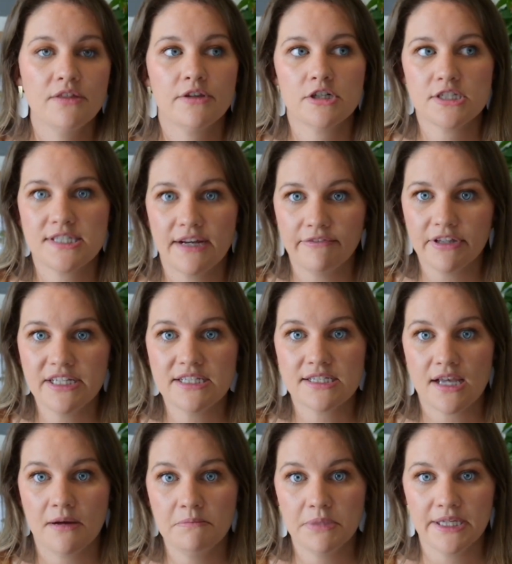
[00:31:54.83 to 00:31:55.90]
There's definitely
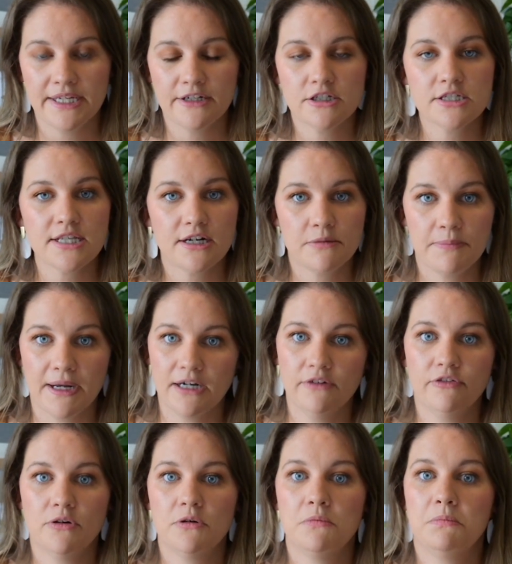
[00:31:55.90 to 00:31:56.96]
some planners that are better
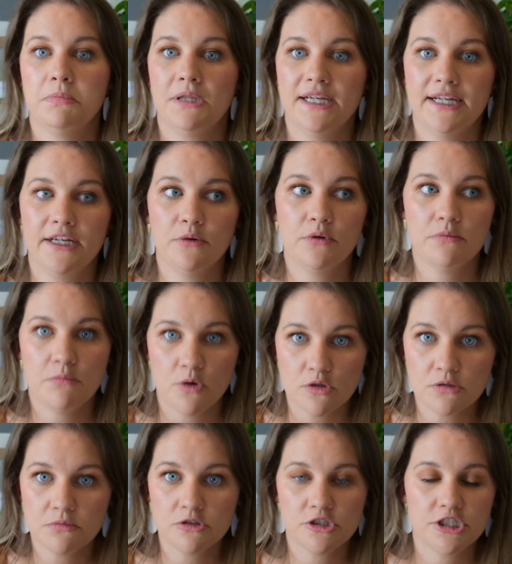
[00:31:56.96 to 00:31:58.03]
for planning with
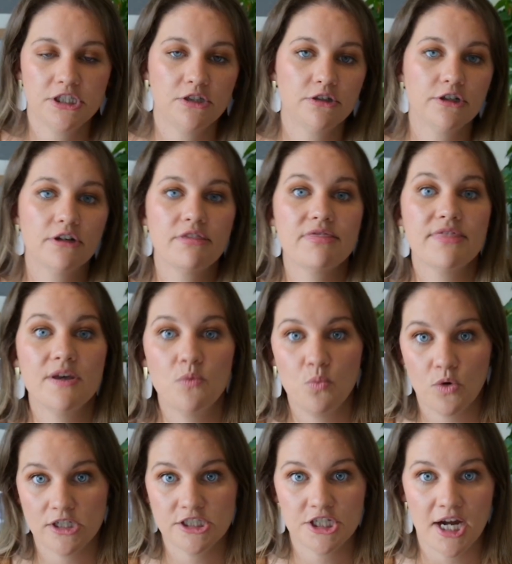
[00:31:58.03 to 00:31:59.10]
multiple children than
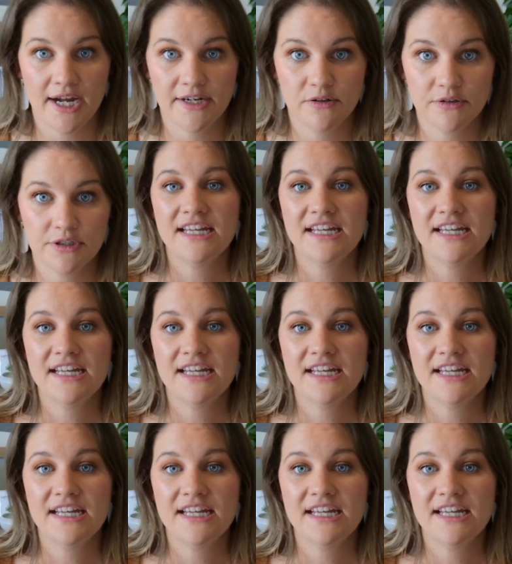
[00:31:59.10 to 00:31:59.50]
one child.